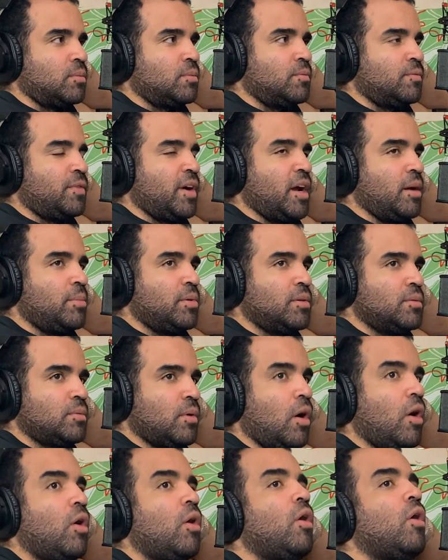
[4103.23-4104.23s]
Viber.
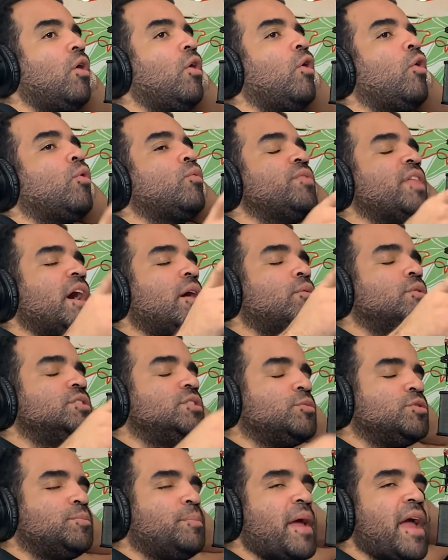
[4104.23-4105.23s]
Oh, it
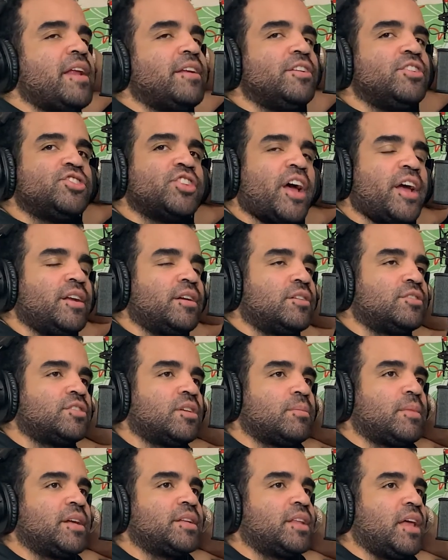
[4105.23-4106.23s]
was banned in China or something
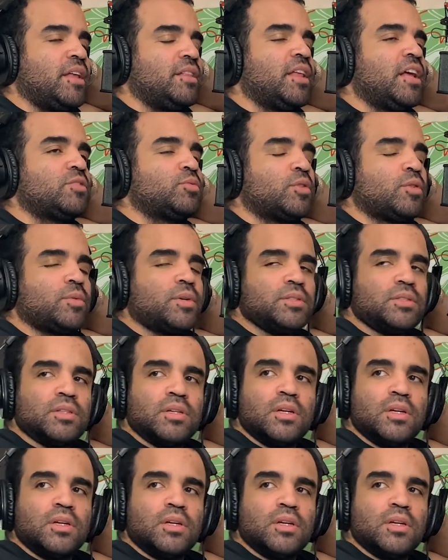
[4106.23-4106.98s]
like that. That's what it was.